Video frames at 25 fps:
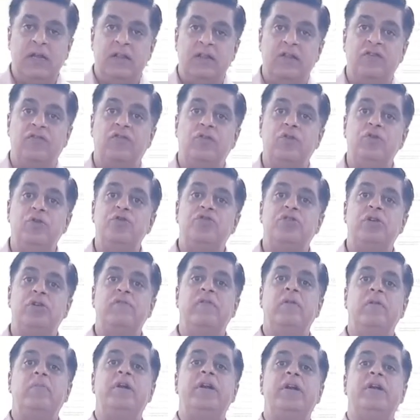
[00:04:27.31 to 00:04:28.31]
The
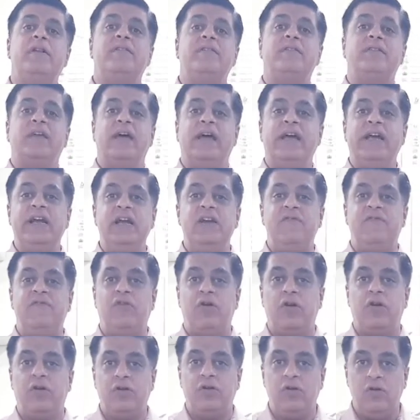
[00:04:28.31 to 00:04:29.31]
solution will be designed
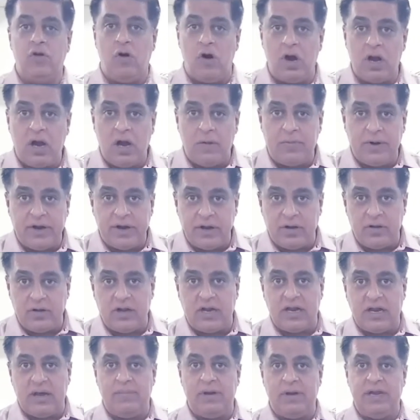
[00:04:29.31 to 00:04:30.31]
for your
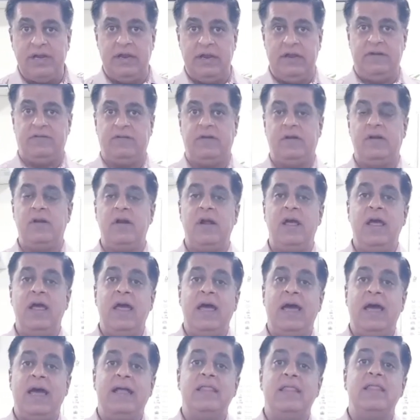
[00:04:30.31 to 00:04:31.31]
particular application,
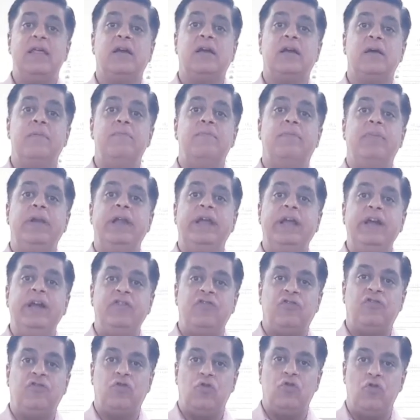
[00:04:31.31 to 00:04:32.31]
and the
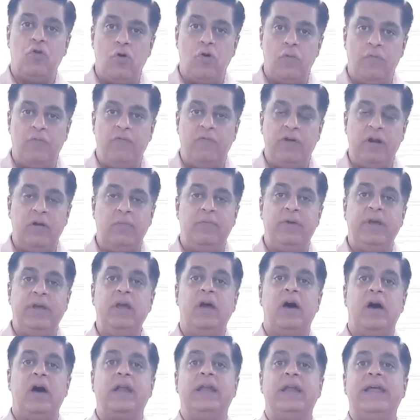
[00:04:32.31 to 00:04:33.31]
complete scope will
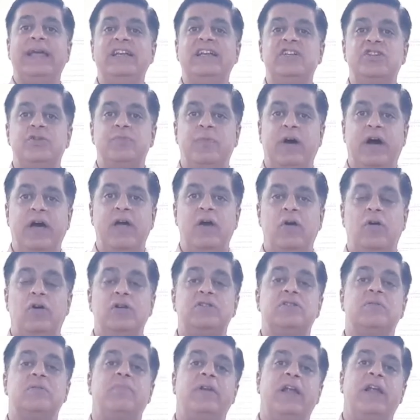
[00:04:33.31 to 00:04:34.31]
be arranged by
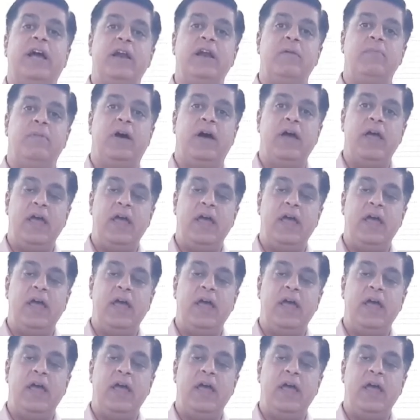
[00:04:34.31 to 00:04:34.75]
or supplied by